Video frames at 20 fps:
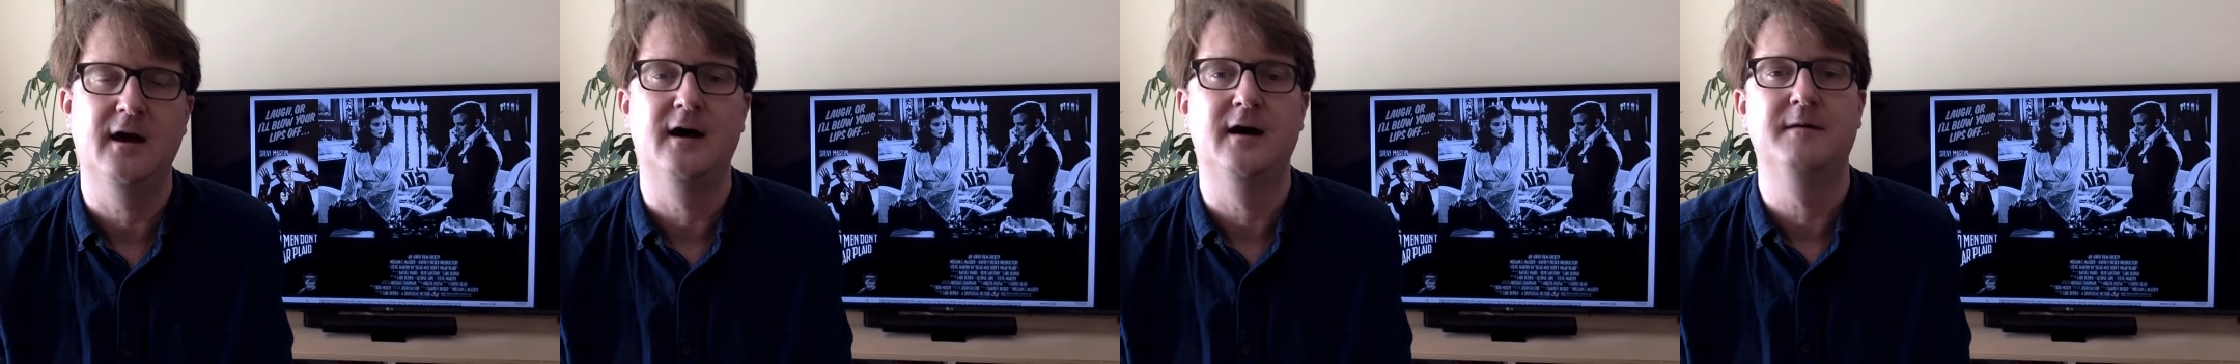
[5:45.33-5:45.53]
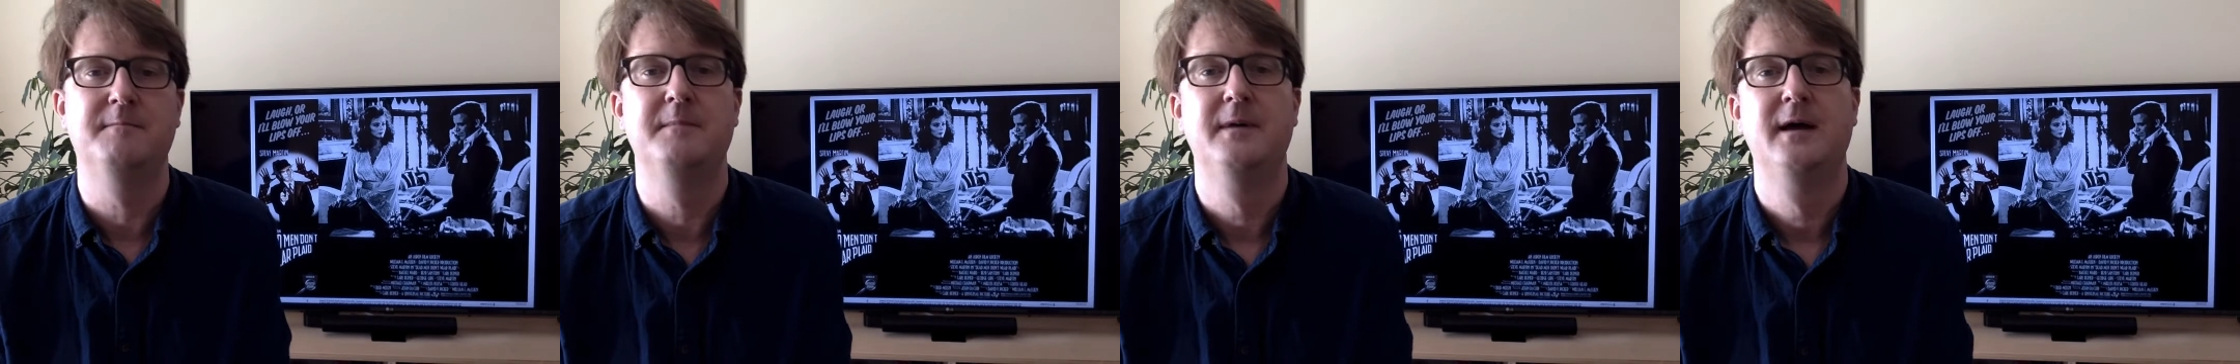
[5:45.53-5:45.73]

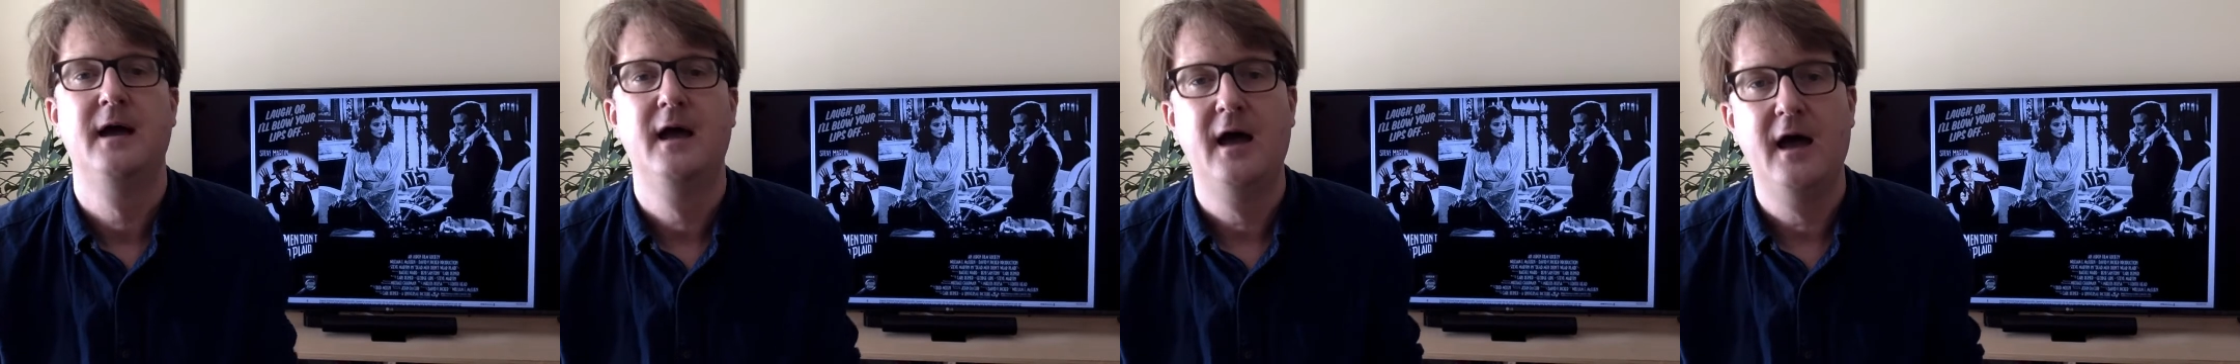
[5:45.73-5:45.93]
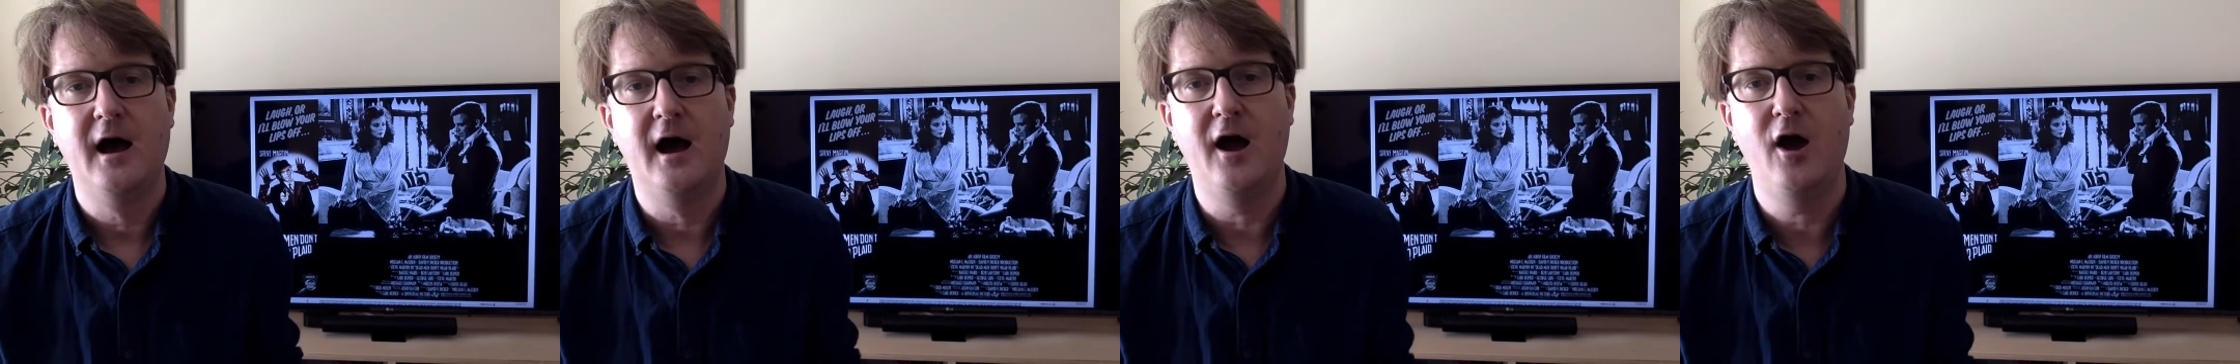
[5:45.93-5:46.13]
I
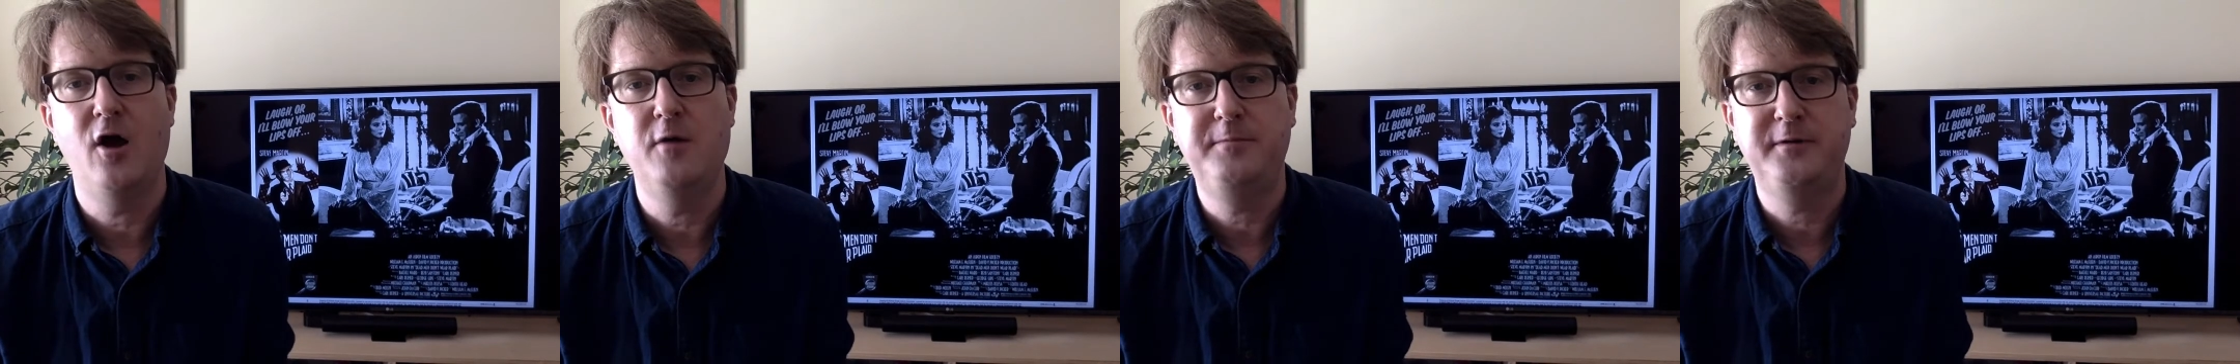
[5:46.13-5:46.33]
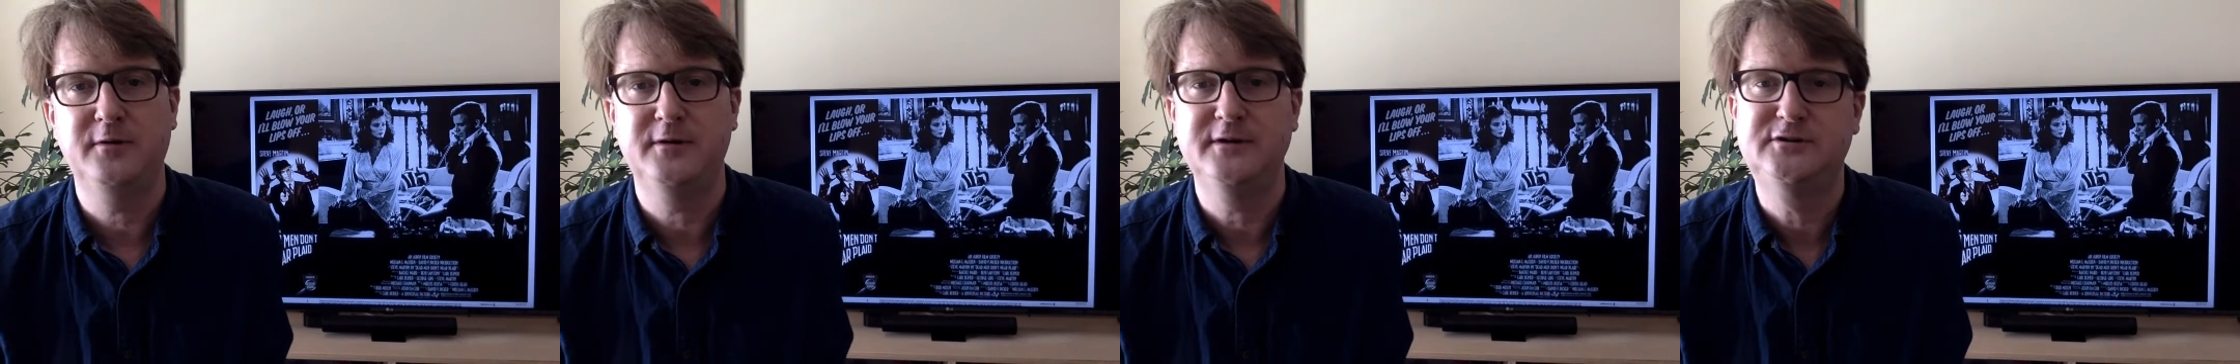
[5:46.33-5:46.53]

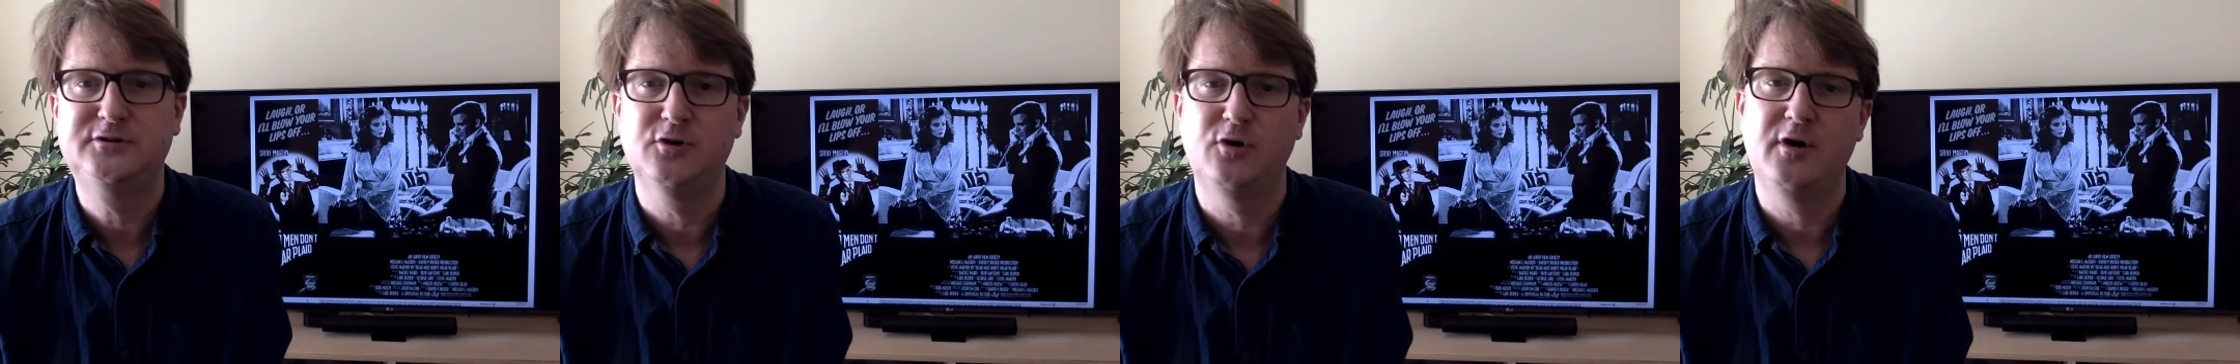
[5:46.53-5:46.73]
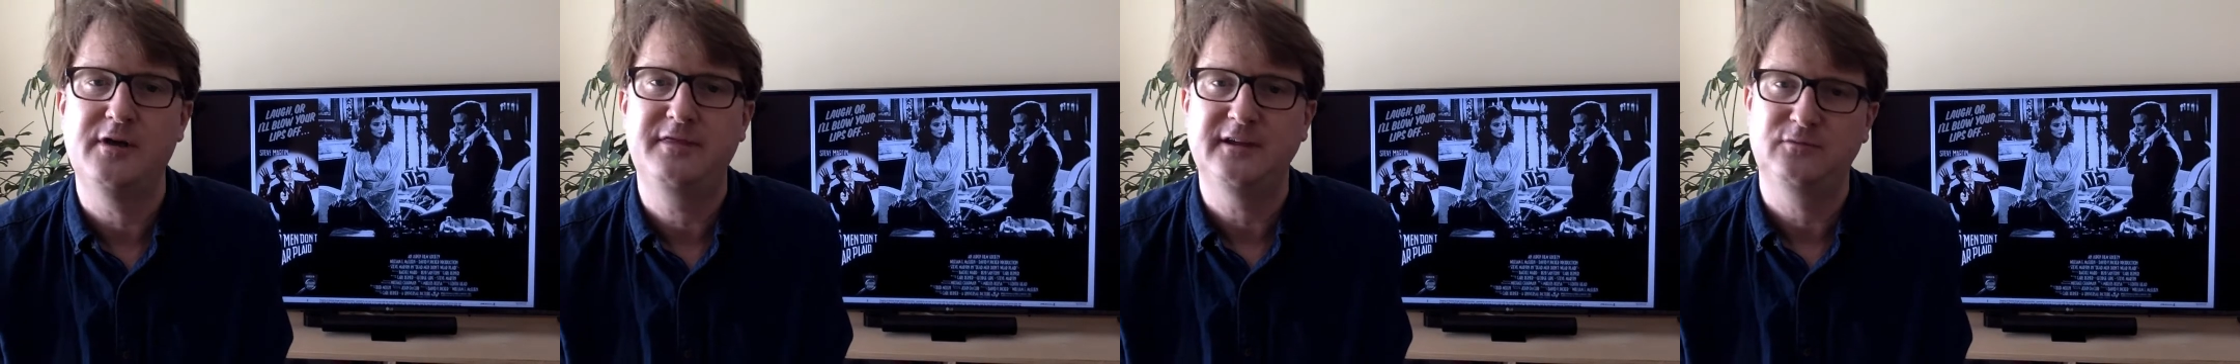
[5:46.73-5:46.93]
hope you
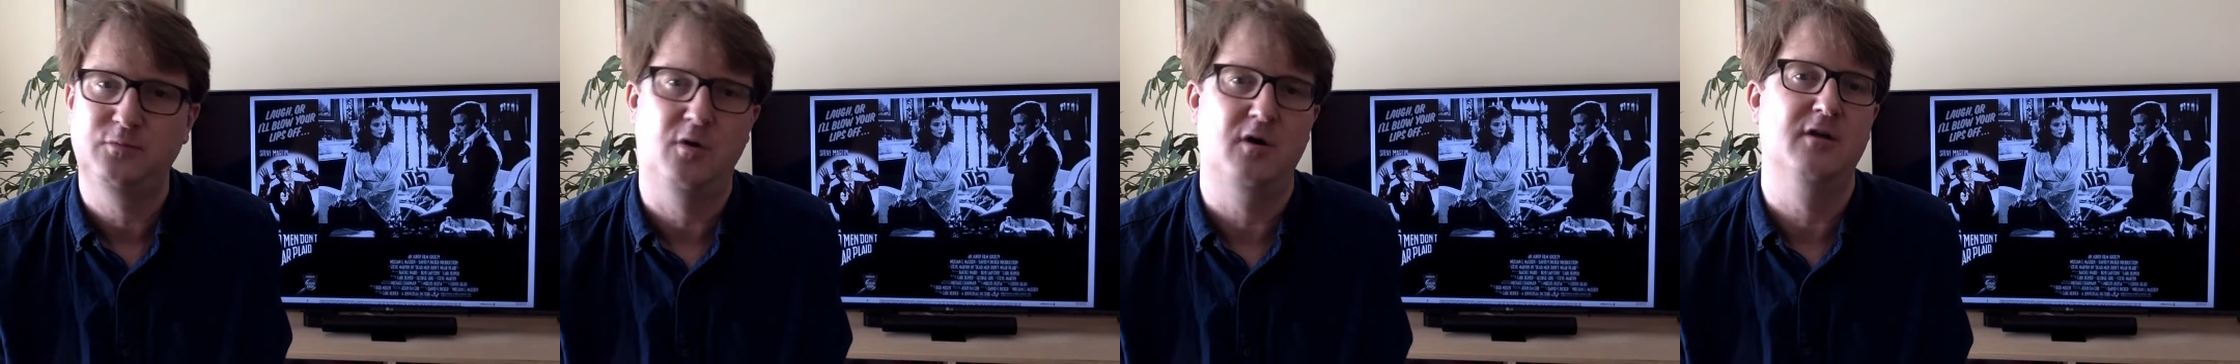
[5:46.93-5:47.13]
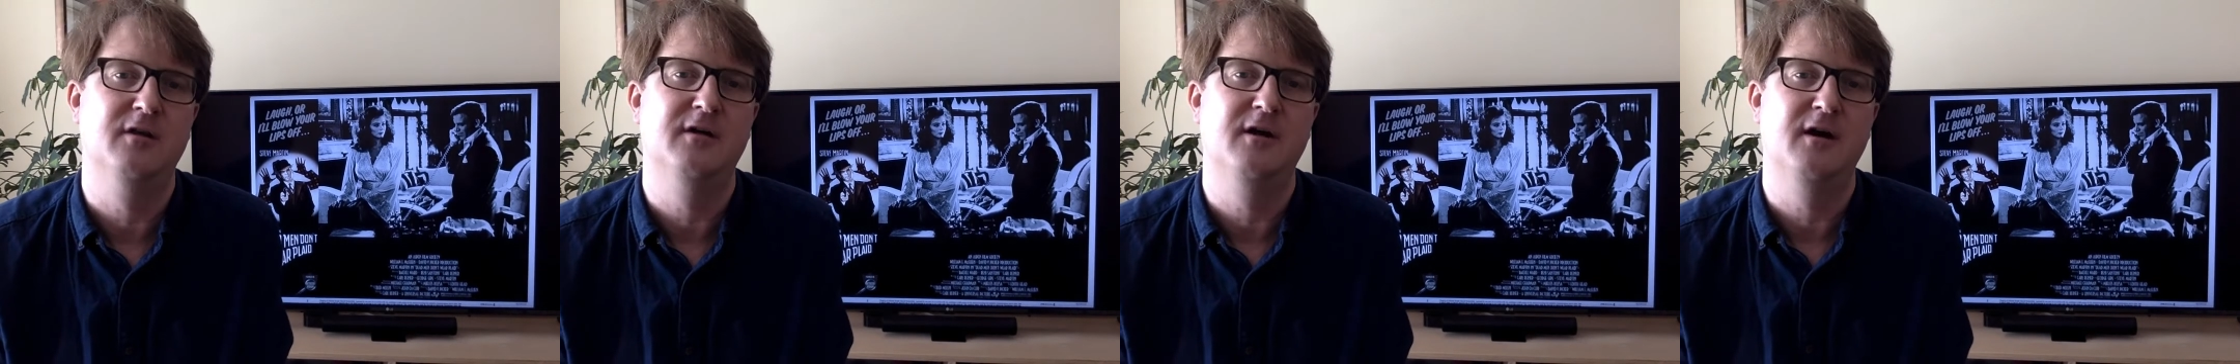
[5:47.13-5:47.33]
enjoyed this
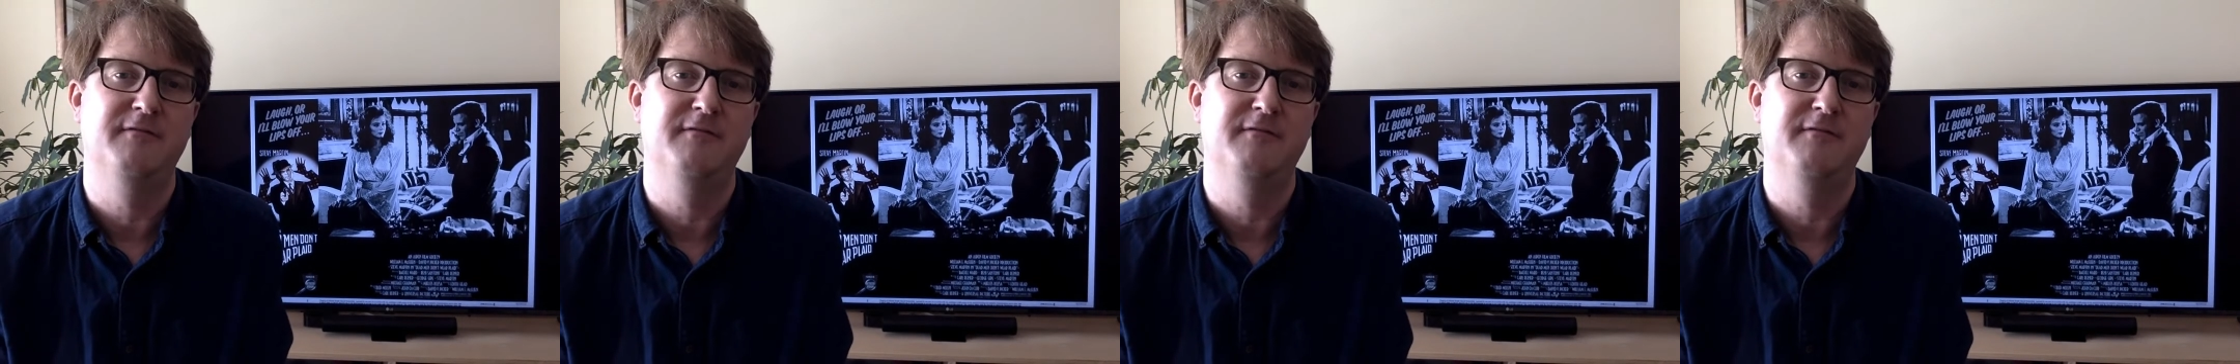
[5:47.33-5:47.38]
one